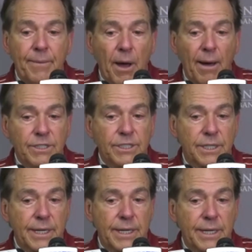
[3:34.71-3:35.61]
And they
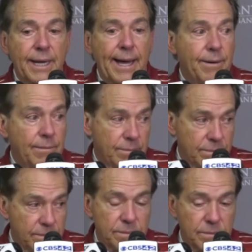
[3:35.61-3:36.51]
obviously got it,
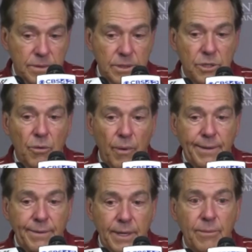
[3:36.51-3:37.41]
you
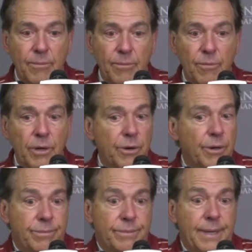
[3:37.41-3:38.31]
know, right then
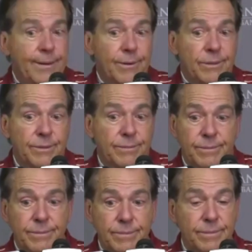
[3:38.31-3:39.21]
when we are not
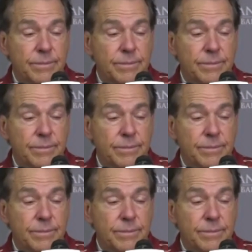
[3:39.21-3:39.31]
doing